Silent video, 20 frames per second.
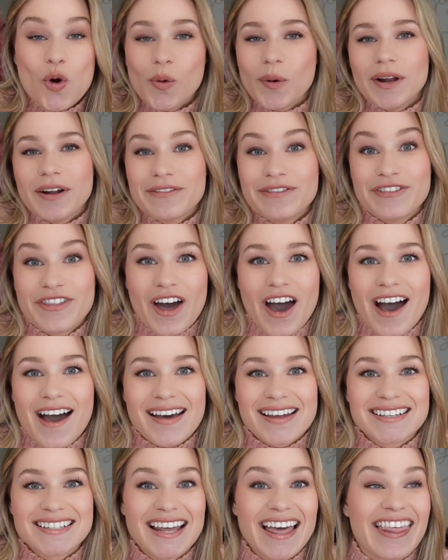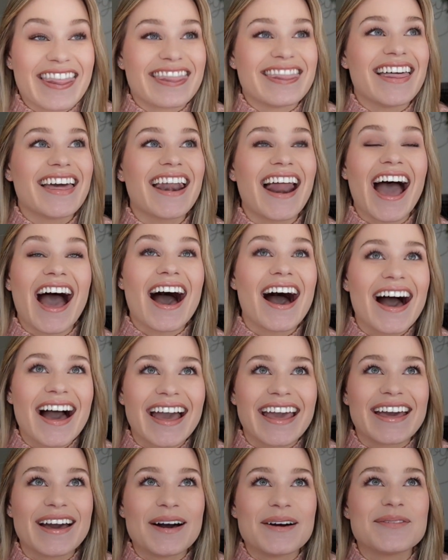would have thought that
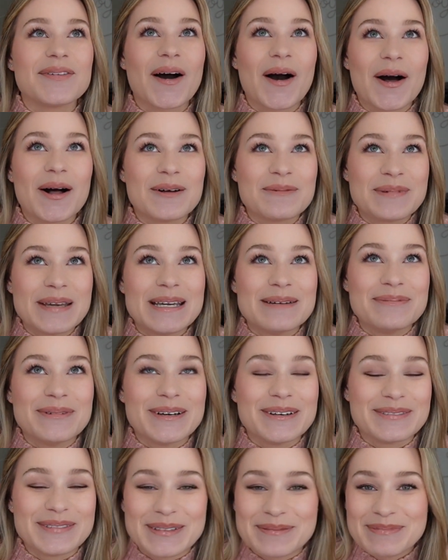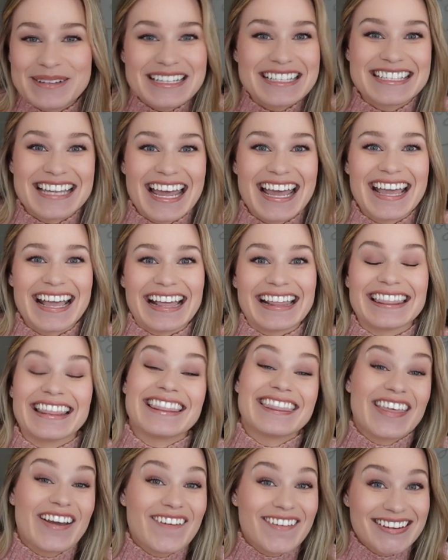I, of all people, would be saying that
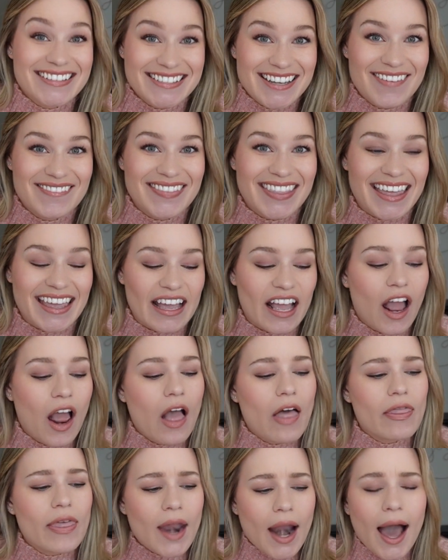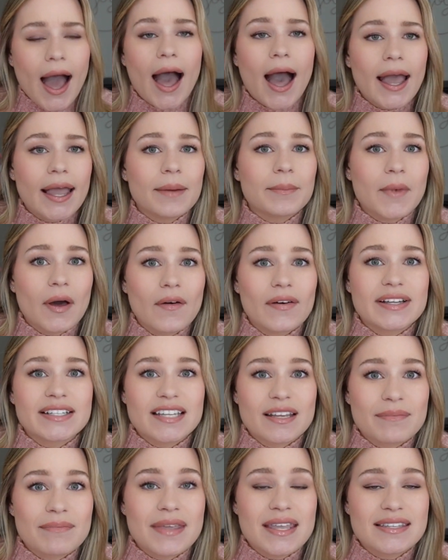there is something that I am going
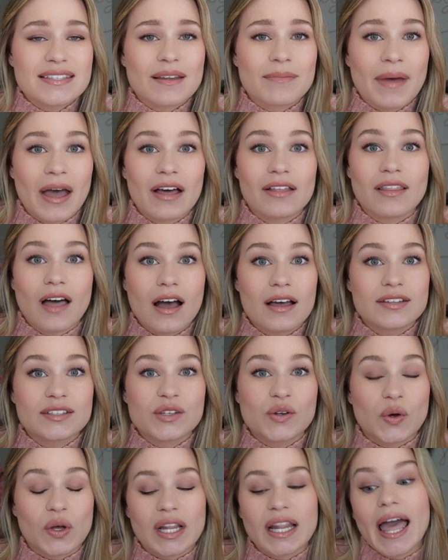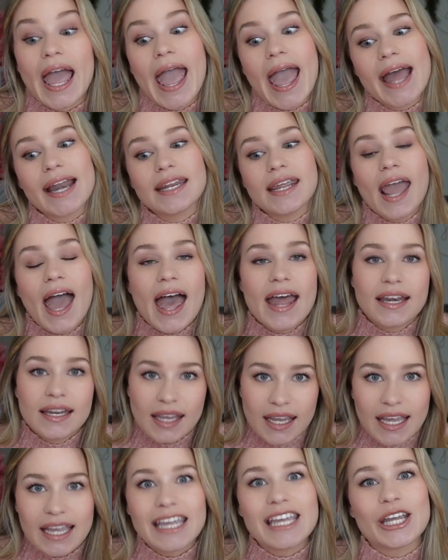to miss about law school? And yet,
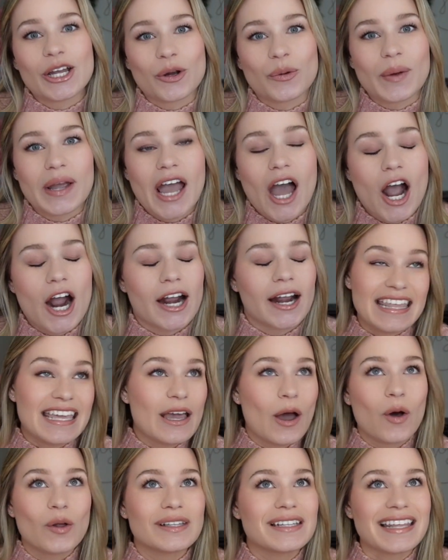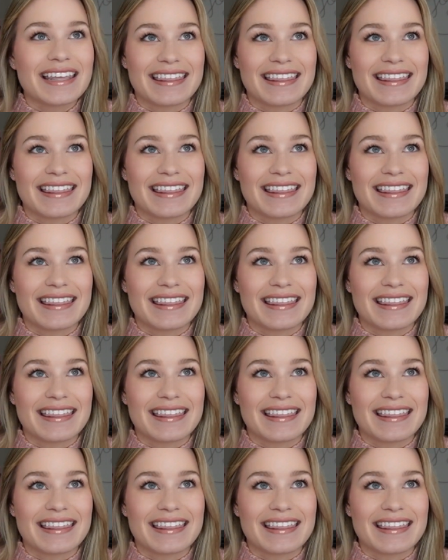here we are. The only